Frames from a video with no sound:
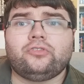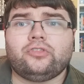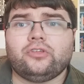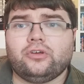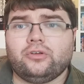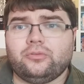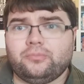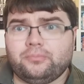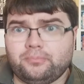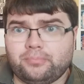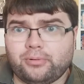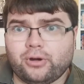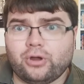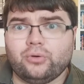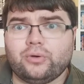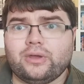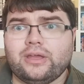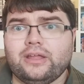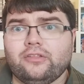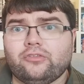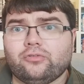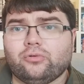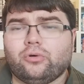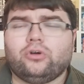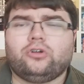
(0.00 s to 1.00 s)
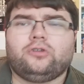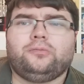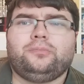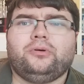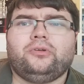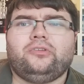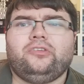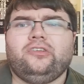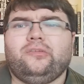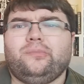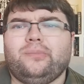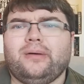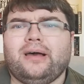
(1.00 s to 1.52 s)
that broke into
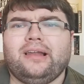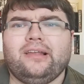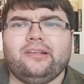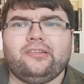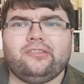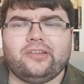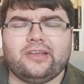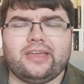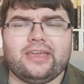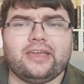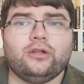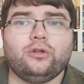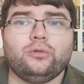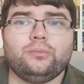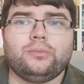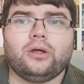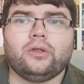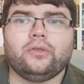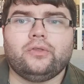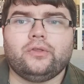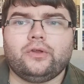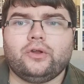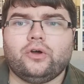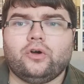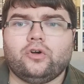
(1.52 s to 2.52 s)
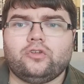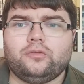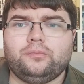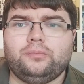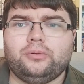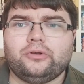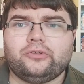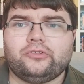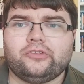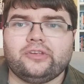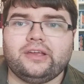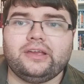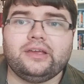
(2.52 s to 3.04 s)
Octopussy's palace to kill Bond and
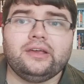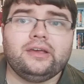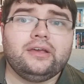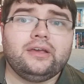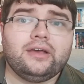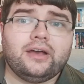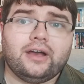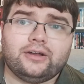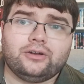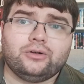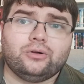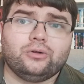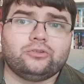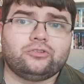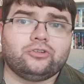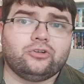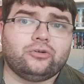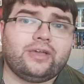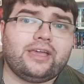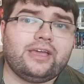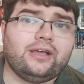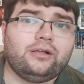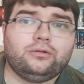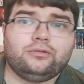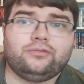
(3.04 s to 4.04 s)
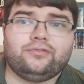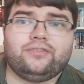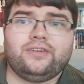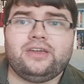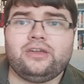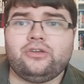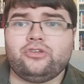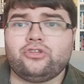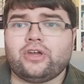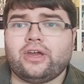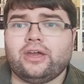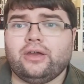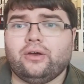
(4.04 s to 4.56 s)
Octopussy had also killed
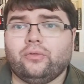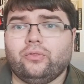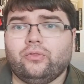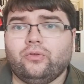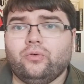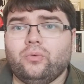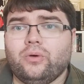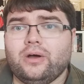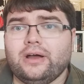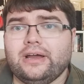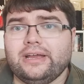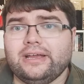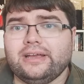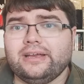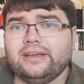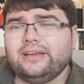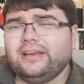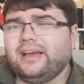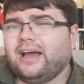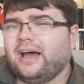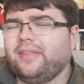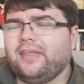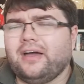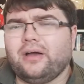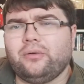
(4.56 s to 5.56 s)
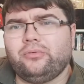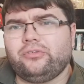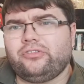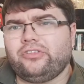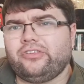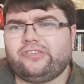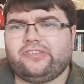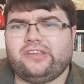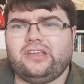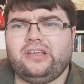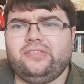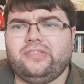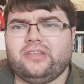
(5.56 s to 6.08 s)
VJ on the way, and that was the
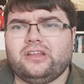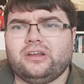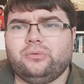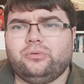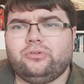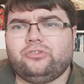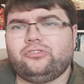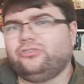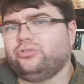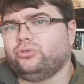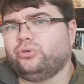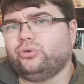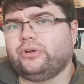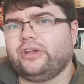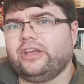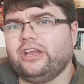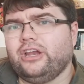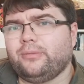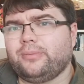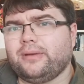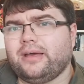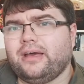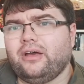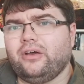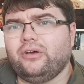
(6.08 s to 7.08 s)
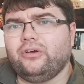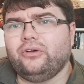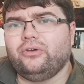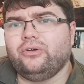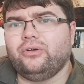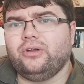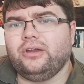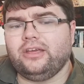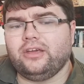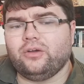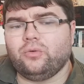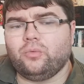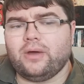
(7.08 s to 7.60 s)
scene that I was talking about
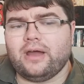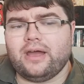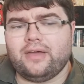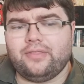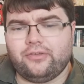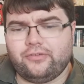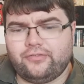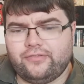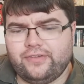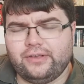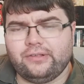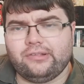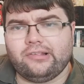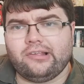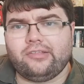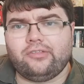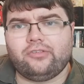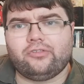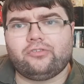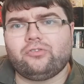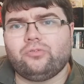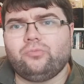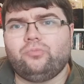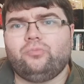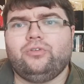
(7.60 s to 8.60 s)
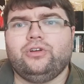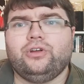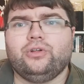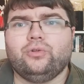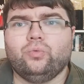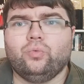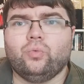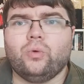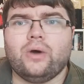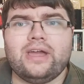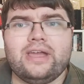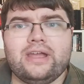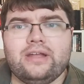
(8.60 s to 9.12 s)
earlier, where there feels like there's some real
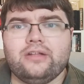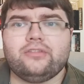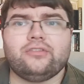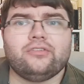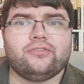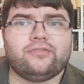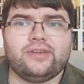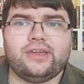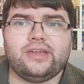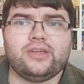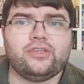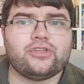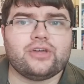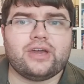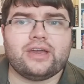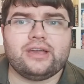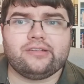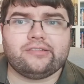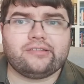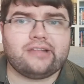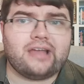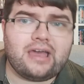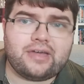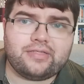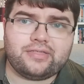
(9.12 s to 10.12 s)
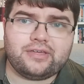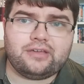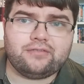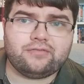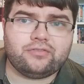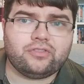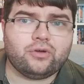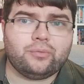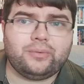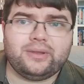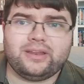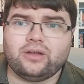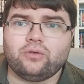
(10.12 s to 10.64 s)
weight to VJ's death, even
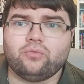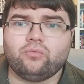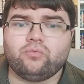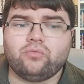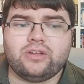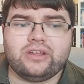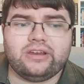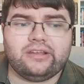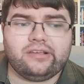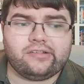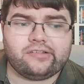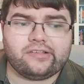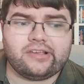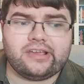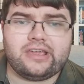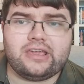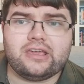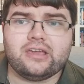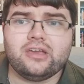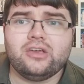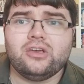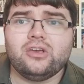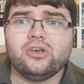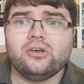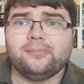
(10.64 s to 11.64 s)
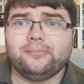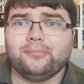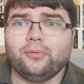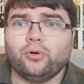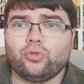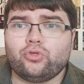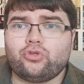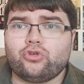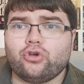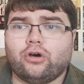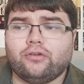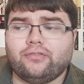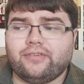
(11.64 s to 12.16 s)
though we don't really see
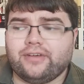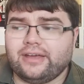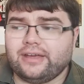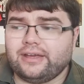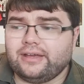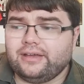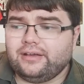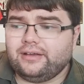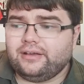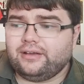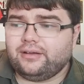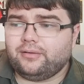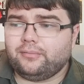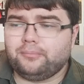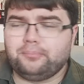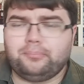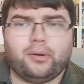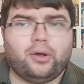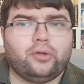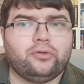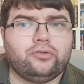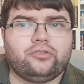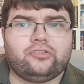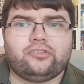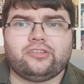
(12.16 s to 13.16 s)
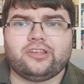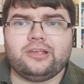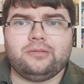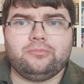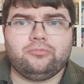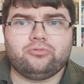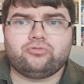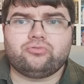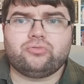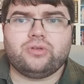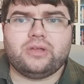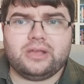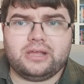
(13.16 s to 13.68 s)
much of it. Bond
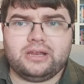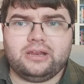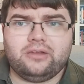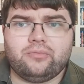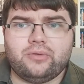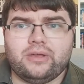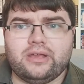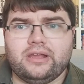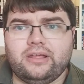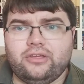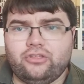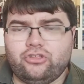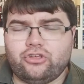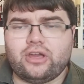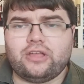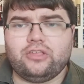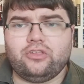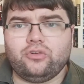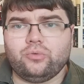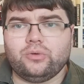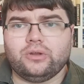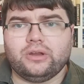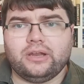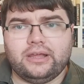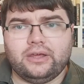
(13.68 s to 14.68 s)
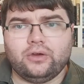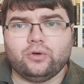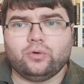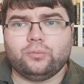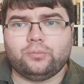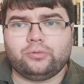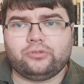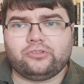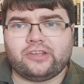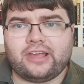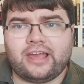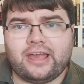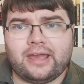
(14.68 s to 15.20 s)
seems really, really genuinely
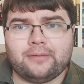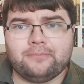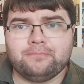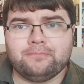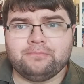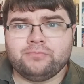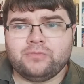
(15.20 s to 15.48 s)
upset,